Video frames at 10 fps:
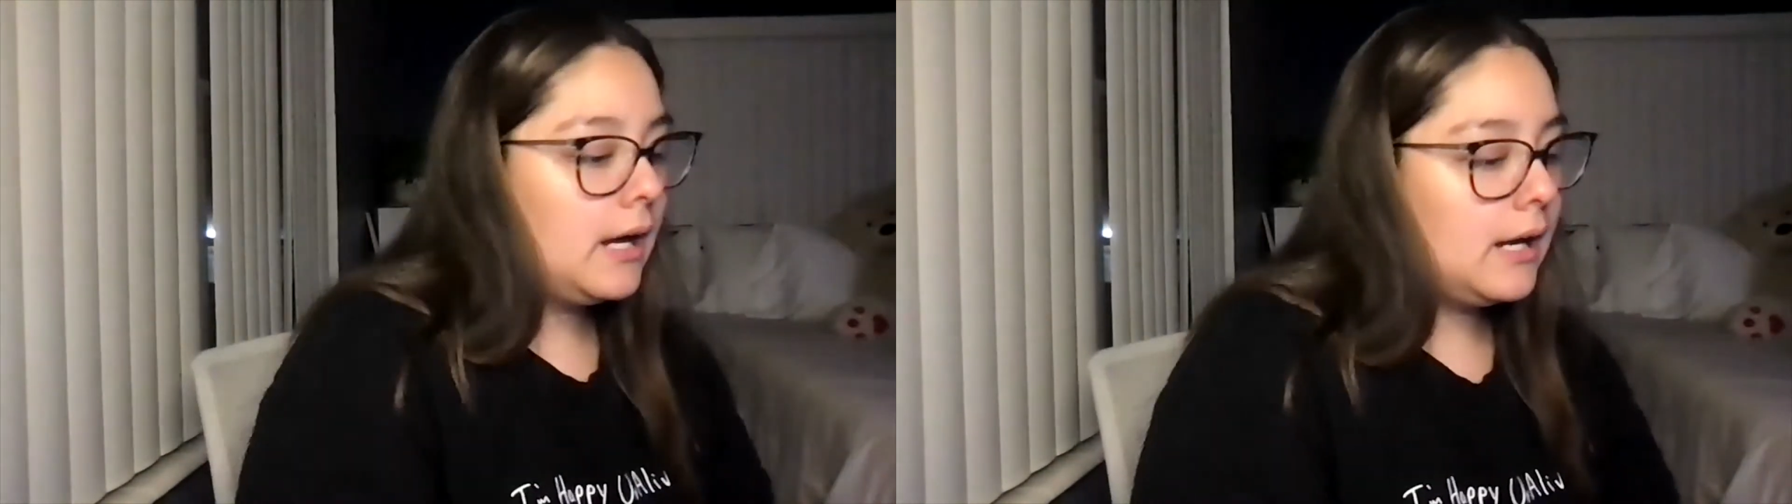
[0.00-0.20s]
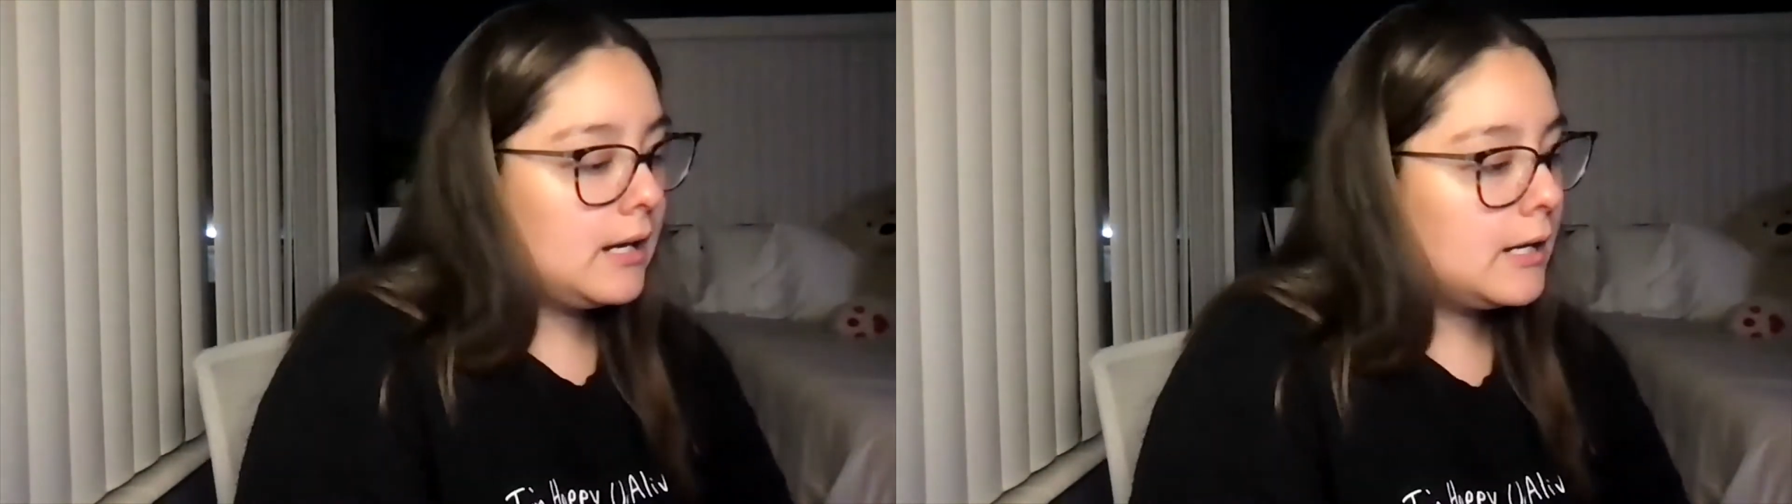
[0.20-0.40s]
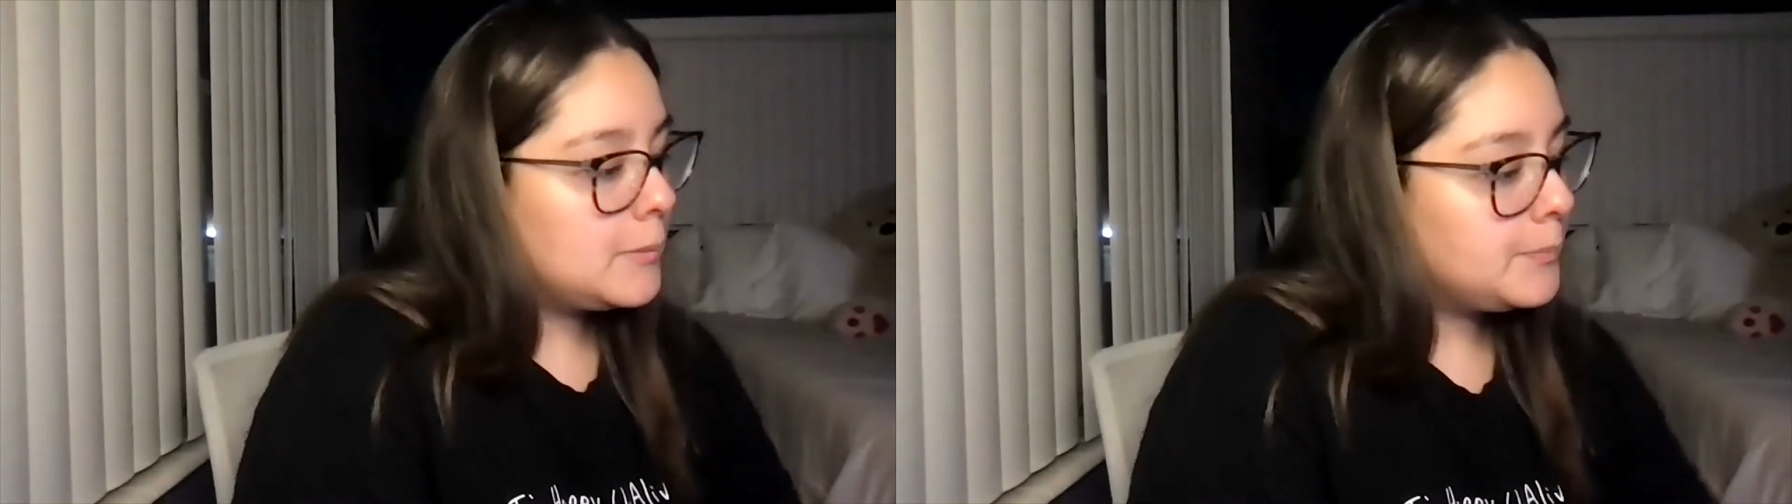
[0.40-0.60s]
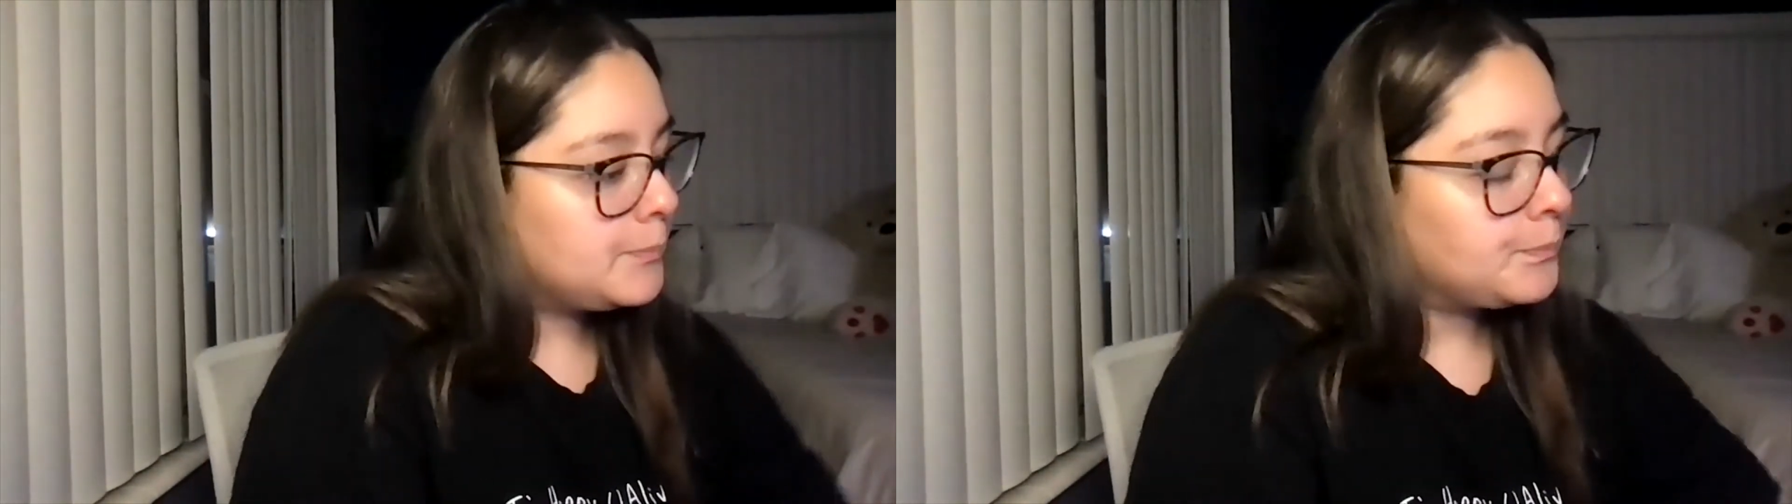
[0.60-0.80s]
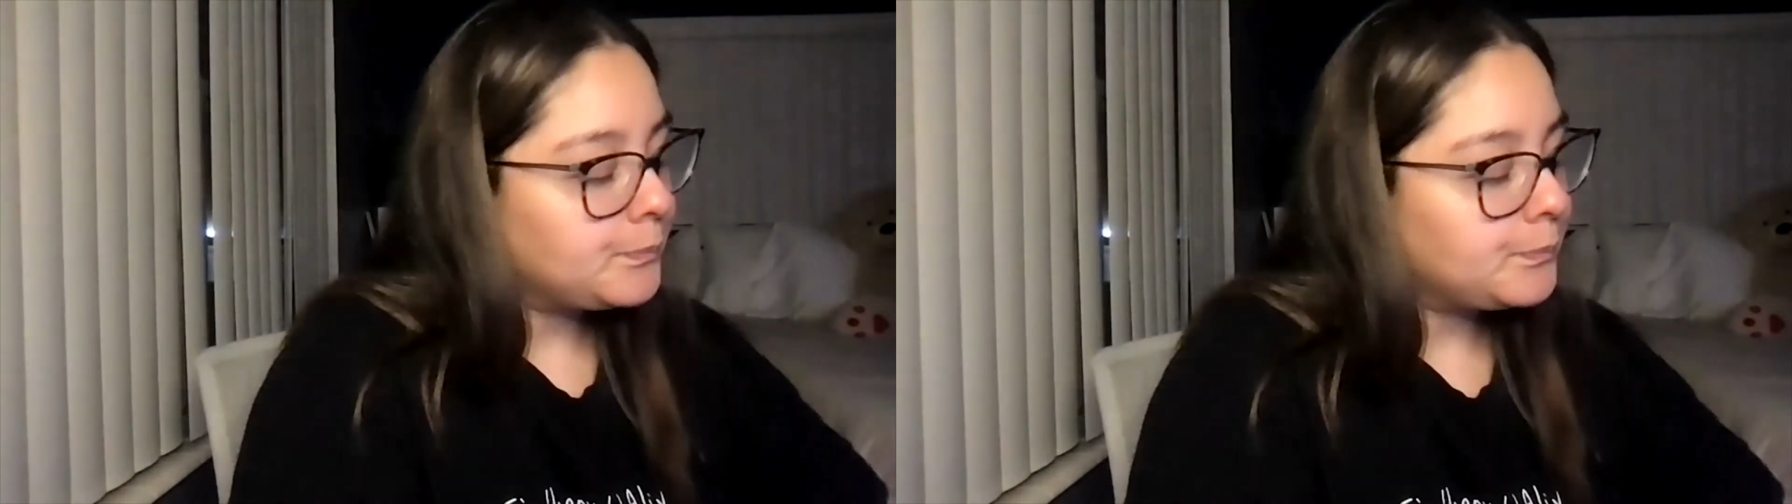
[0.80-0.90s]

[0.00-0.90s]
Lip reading: Um,